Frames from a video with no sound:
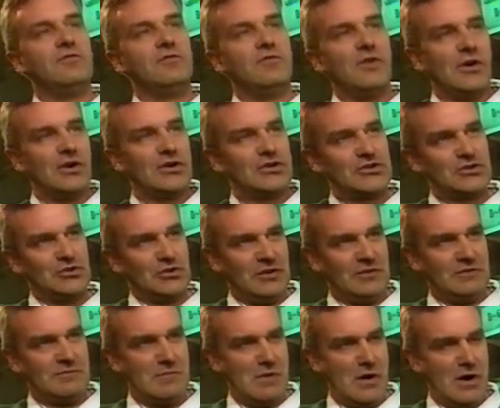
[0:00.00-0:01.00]
Vauxhall
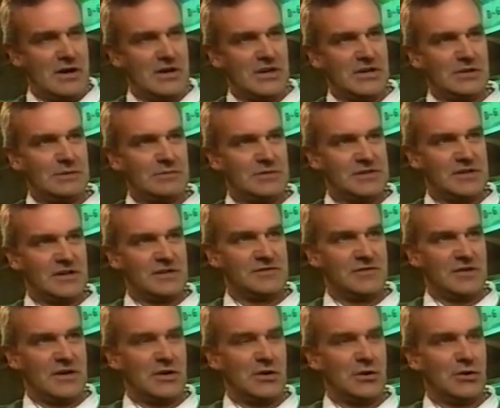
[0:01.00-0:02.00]
have marketed themselves
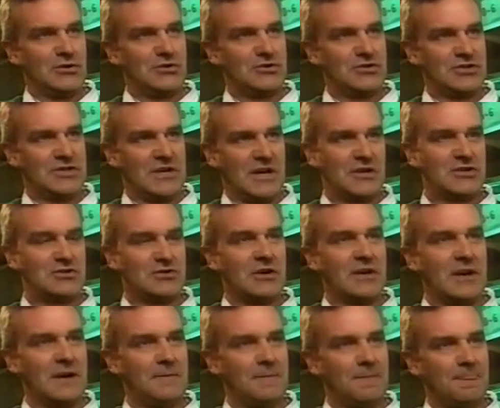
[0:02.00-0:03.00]
very
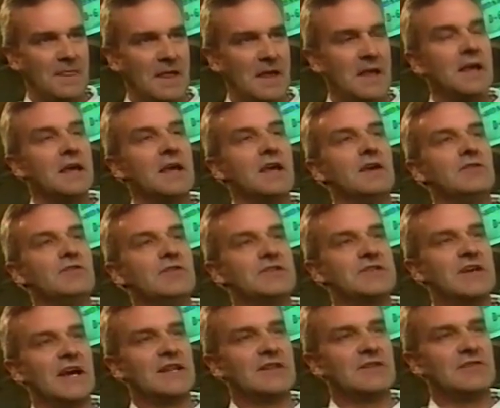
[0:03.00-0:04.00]
contradictorily. If you
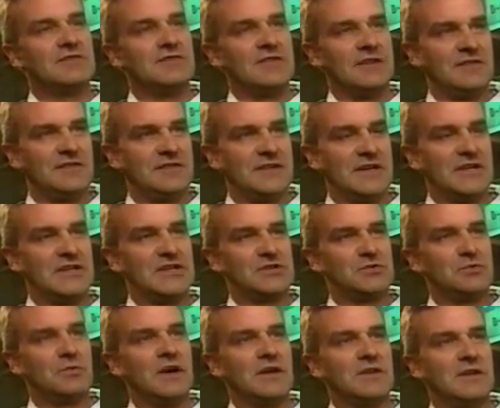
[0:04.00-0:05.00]
take the 50s,
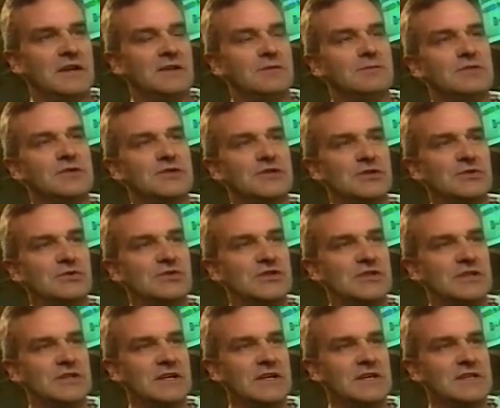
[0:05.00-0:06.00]
where they
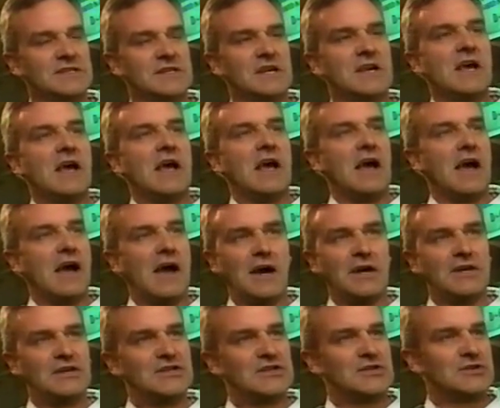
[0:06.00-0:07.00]
produced these
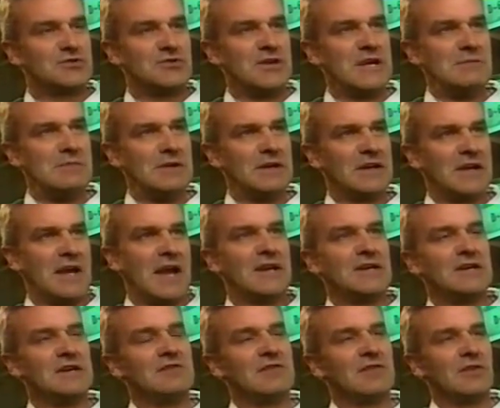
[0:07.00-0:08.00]
ice cream and
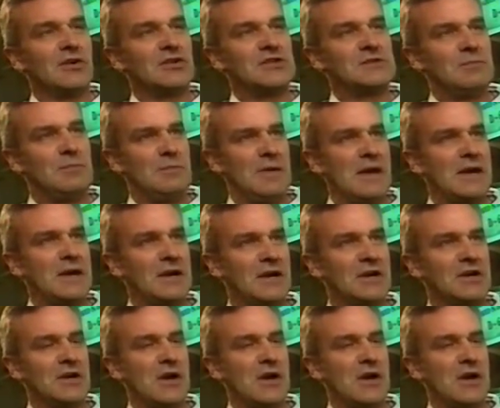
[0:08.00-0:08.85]
candy floss pink